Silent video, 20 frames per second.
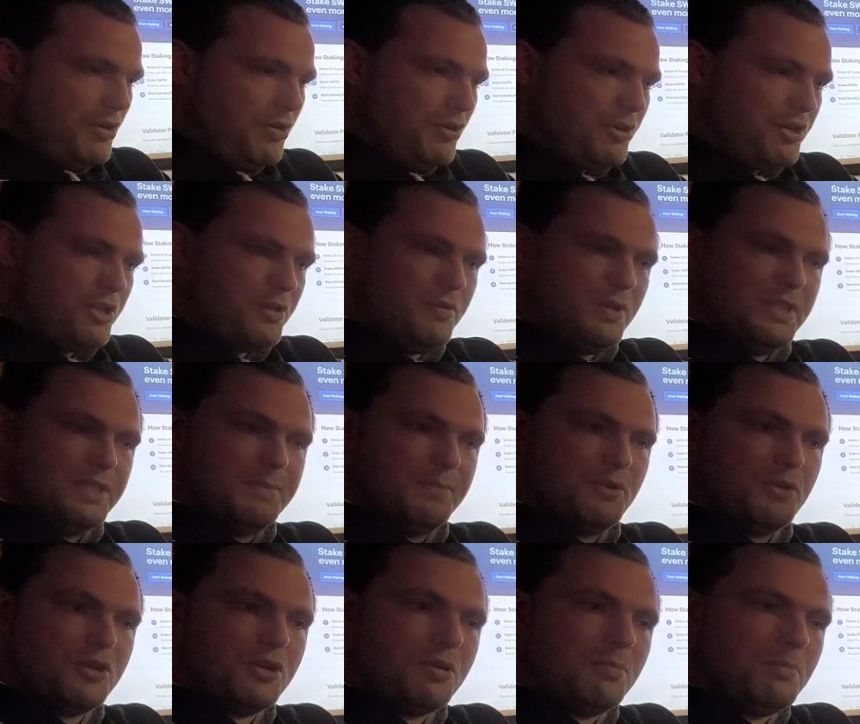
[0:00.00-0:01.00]
Or do you want a
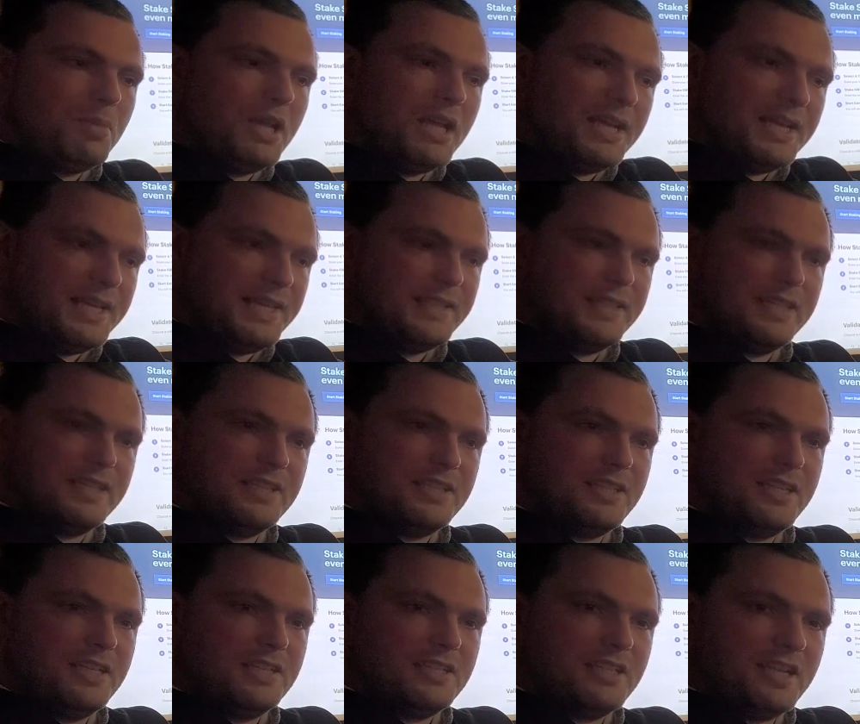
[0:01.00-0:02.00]
more compliant
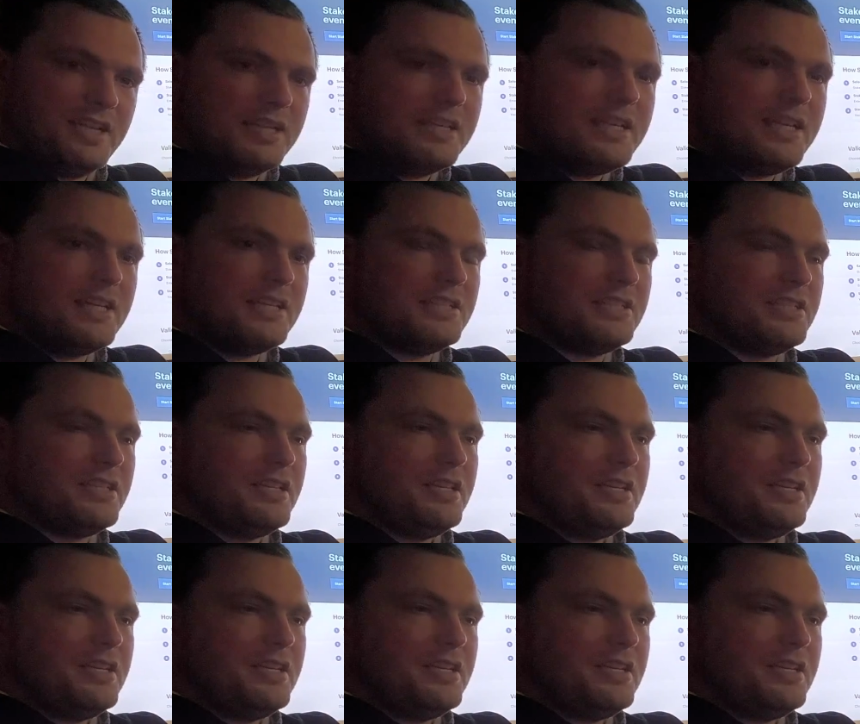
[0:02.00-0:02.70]
exchange like Nash?